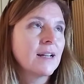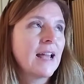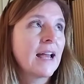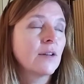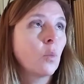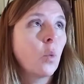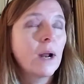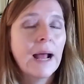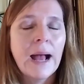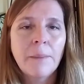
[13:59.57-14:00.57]
and
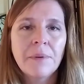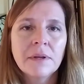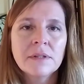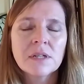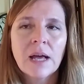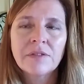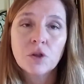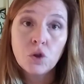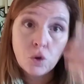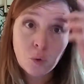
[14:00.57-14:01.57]
what happened at the
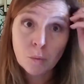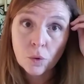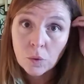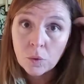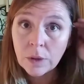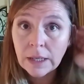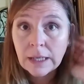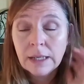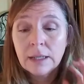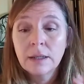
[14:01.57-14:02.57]
new moon
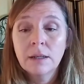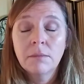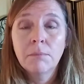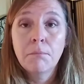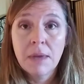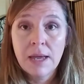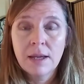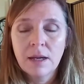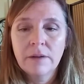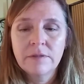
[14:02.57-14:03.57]
in
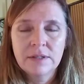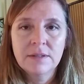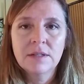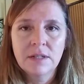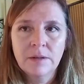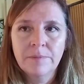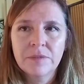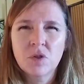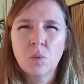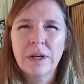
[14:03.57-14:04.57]
May of this year.
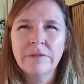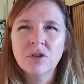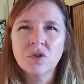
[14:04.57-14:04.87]
So, whatever